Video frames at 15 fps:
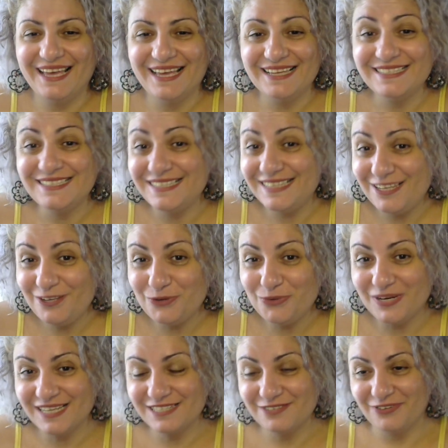See you
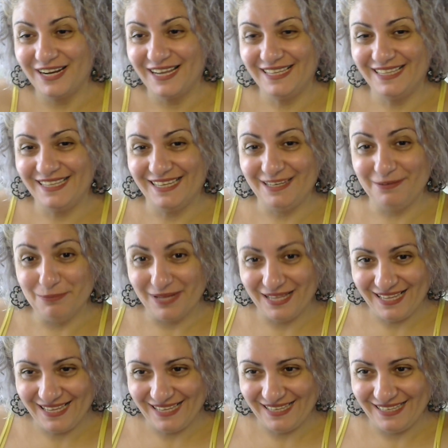next Friday.
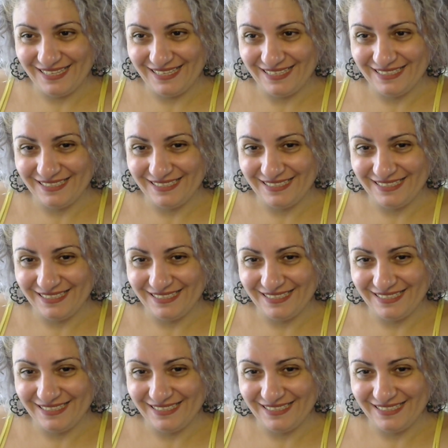Bye.